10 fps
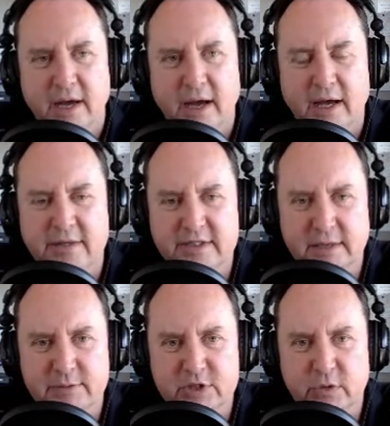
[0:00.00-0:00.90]
Uh, this
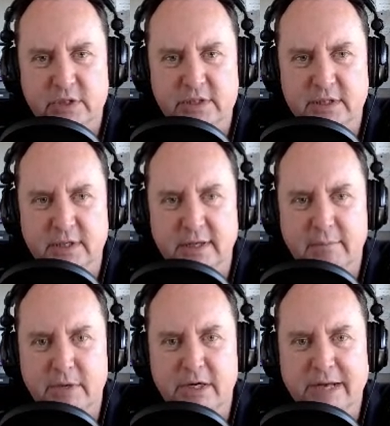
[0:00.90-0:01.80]
episode is
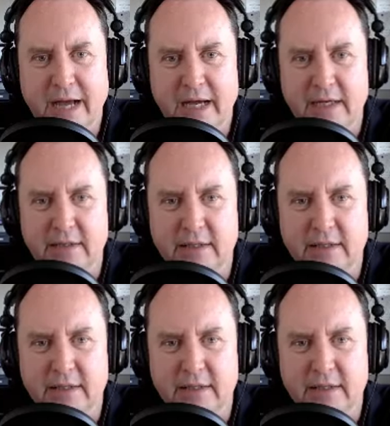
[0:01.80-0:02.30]
number nine.